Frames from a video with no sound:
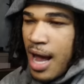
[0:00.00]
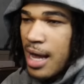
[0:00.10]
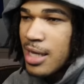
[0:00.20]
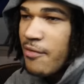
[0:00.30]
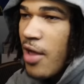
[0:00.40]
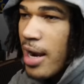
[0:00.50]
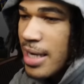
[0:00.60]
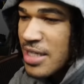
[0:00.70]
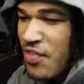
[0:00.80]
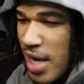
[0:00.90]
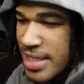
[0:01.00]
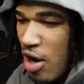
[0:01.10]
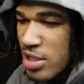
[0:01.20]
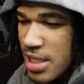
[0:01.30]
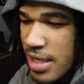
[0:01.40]
I love y'all niggas.
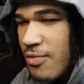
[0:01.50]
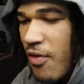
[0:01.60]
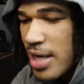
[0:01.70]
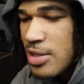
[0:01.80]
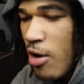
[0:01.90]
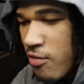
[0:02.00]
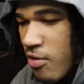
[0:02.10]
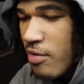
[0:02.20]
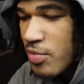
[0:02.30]
5-star shit. 5-star forever,